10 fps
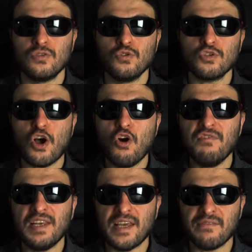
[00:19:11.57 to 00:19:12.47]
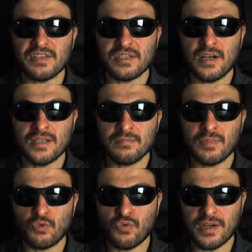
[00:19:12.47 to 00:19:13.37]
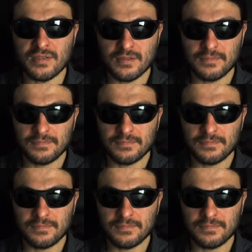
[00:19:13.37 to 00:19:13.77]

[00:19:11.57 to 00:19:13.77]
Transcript: Not overly emphasized, but right.